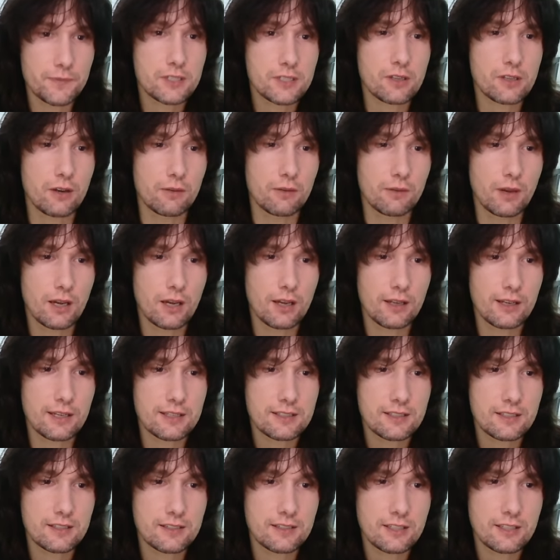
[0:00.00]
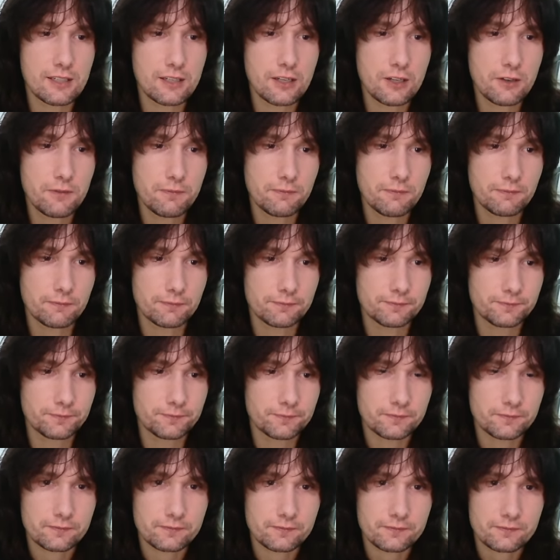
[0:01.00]
So let's continue.
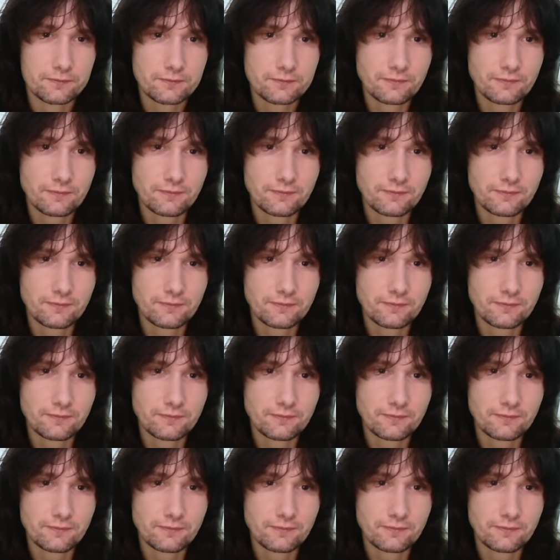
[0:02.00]
Walk